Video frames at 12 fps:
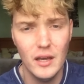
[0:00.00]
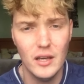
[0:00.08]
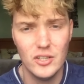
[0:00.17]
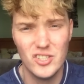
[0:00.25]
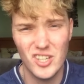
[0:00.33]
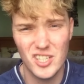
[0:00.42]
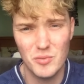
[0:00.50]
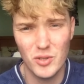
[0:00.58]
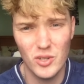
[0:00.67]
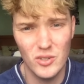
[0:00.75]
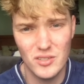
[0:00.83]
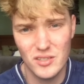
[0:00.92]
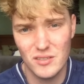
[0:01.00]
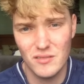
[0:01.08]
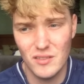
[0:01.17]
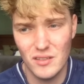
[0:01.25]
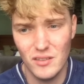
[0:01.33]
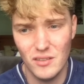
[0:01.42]
just because
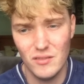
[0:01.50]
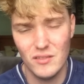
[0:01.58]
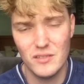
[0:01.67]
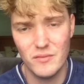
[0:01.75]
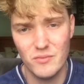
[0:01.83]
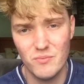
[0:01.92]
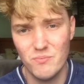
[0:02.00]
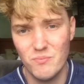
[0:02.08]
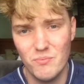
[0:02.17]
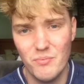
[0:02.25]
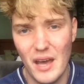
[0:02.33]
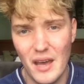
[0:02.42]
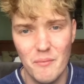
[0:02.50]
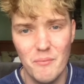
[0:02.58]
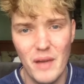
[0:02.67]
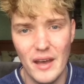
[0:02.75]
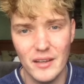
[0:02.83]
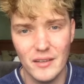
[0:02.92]
it's
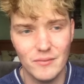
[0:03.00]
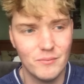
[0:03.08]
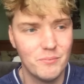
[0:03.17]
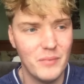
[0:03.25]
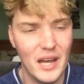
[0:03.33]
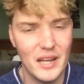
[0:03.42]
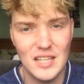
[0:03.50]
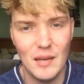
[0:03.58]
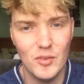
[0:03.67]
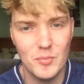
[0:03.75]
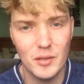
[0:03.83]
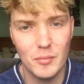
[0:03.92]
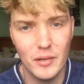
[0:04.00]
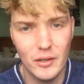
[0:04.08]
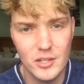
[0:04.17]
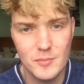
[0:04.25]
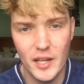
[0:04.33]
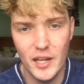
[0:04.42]
better team, to be completely
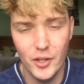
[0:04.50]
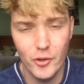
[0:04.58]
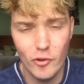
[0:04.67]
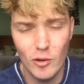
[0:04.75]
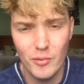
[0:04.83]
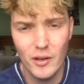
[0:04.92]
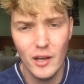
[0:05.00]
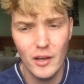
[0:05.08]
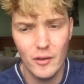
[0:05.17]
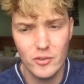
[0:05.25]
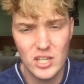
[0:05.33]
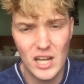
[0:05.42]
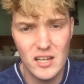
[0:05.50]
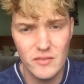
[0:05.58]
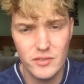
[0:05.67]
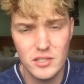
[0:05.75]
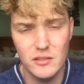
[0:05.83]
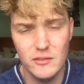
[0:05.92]
honest, playing in Europe. Challenging for
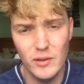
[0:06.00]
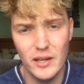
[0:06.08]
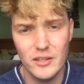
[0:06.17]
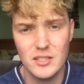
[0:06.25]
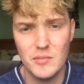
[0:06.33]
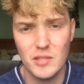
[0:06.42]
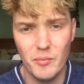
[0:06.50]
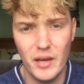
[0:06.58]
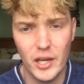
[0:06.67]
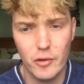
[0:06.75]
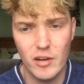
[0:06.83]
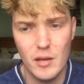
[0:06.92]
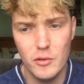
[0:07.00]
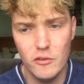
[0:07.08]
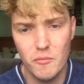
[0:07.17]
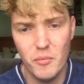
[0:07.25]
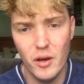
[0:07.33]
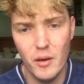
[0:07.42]
silverware just seems like a better career move,
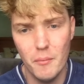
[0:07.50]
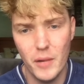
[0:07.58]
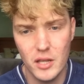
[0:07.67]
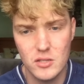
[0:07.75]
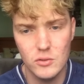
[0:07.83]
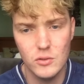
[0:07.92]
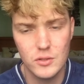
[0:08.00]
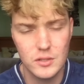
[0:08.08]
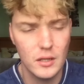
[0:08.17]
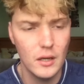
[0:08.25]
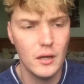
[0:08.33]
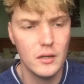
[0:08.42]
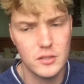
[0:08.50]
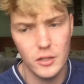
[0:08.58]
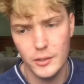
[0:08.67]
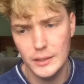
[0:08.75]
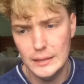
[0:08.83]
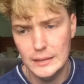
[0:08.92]
but money talks. So
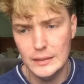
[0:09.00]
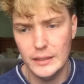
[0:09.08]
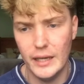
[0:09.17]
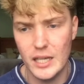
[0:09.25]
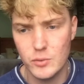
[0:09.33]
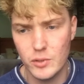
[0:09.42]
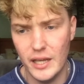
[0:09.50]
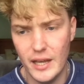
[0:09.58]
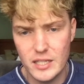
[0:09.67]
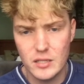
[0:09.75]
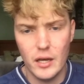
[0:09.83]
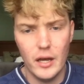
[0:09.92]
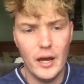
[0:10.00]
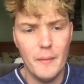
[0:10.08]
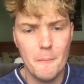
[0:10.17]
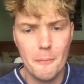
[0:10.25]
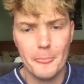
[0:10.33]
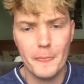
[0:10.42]
it is what it is.
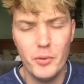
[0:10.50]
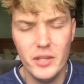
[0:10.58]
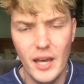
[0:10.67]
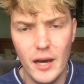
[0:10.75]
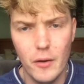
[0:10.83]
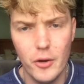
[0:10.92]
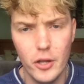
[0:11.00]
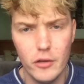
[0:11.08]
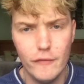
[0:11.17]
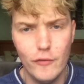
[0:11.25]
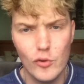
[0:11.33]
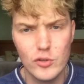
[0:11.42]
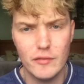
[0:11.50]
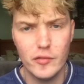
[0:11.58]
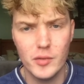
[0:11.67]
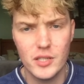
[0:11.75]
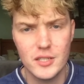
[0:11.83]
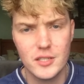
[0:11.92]
But yeah, I want to know your thoughts on everything we
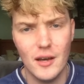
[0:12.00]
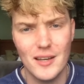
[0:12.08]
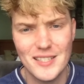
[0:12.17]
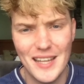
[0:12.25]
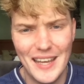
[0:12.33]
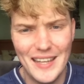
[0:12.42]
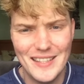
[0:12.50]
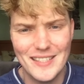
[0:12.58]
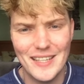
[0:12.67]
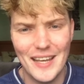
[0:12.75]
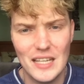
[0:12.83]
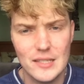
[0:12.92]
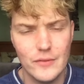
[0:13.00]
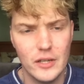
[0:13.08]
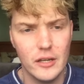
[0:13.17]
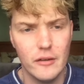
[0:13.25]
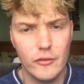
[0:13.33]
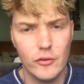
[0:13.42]
discussed in today's
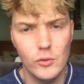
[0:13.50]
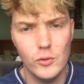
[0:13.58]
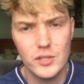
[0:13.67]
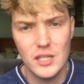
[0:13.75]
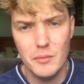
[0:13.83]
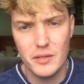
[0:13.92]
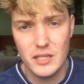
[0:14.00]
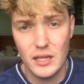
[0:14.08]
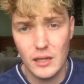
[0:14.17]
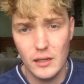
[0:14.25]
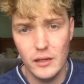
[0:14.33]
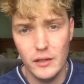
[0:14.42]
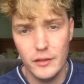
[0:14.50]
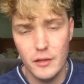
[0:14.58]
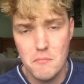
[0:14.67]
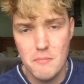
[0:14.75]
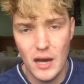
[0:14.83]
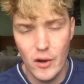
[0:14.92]
video, of course, in particular, the
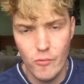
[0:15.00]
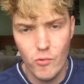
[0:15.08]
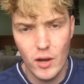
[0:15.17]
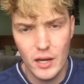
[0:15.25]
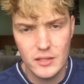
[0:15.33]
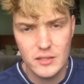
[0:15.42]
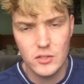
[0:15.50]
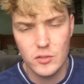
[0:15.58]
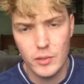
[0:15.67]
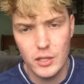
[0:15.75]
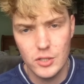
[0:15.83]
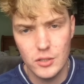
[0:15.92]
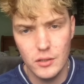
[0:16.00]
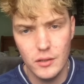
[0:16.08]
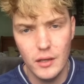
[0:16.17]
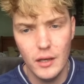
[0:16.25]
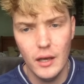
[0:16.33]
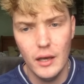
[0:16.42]
Matt O'Reilly situation.
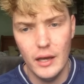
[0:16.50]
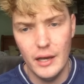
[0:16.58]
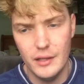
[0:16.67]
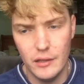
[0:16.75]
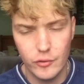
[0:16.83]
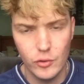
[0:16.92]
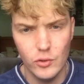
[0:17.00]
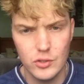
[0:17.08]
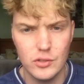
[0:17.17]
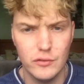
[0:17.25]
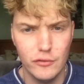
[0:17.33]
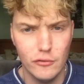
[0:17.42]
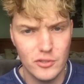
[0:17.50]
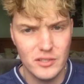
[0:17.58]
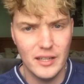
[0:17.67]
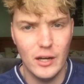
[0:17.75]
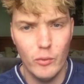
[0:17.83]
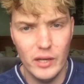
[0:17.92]
And then, of course, your thoughts on
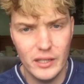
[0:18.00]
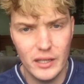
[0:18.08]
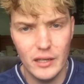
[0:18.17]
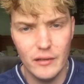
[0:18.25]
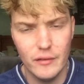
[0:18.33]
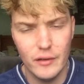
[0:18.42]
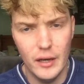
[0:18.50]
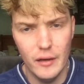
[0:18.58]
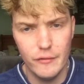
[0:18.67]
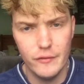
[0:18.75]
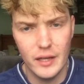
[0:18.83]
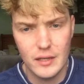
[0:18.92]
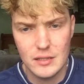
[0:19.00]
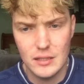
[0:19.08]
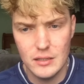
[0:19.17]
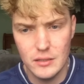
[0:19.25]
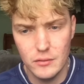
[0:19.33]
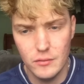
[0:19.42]
that away kit for next
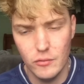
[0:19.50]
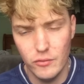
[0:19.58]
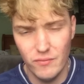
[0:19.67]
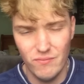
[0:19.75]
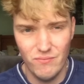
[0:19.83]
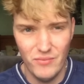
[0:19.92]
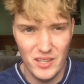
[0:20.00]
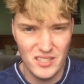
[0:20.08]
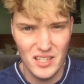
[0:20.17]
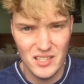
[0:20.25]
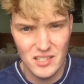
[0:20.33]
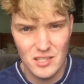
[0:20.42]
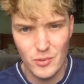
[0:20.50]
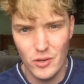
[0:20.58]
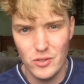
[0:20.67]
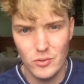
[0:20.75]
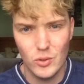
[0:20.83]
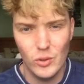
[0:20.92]
season, or this season, I suppose
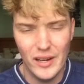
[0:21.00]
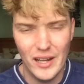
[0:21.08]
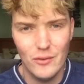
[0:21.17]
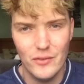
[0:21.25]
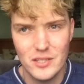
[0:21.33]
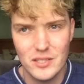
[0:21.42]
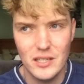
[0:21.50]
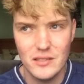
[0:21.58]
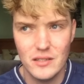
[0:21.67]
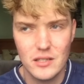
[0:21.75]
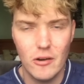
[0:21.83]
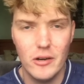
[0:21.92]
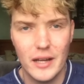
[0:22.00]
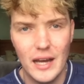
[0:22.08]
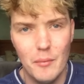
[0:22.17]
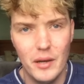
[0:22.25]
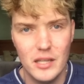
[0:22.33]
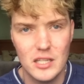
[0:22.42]
you'll call it now. This season, this current
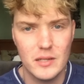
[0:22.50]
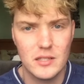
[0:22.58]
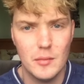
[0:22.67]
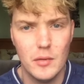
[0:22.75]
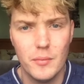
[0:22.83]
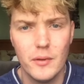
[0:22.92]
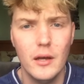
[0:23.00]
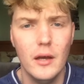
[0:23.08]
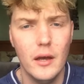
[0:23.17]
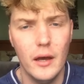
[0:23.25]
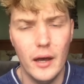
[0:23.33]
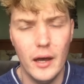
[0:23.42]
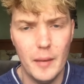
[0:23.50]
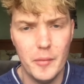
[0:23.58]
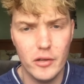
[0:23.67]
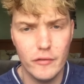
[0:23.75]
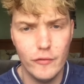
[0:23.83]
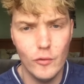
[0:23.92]
campaign that's about to come up. Let me know
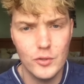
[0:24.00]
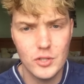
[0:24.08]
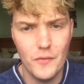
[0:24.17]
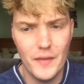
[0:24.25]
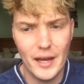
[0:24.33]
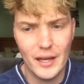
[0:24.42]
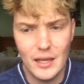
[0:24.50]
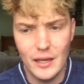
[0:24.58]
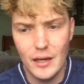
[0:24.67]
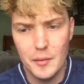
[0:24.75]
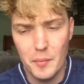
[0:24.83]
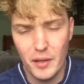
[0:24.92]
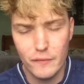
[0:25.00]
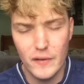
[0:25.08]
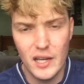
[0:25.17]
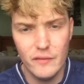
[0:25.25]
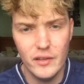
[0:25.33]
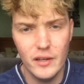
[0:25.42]
your thoughts on that kit. I'm a big fan
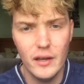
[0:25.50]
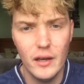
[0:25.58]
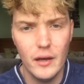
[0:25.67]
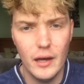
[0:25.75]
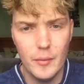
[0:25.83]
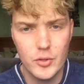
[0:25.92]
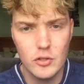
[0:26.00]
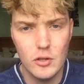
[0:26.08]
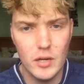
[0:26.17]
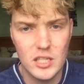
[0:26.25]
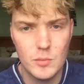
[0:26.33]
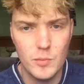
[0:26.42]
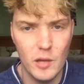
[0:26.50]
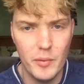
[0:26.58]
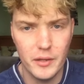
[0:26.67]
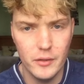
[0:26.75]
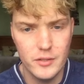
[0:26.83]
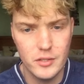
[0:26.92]
of it. I'm sure I might split
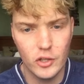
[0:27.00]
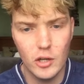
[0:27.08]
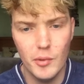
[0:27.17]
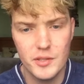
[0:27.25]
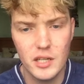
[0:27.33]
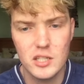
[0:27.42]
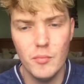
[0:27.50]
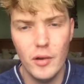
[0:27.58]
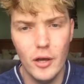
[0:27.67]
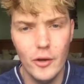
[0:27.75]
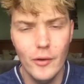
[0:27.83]
opinions in the comment section below.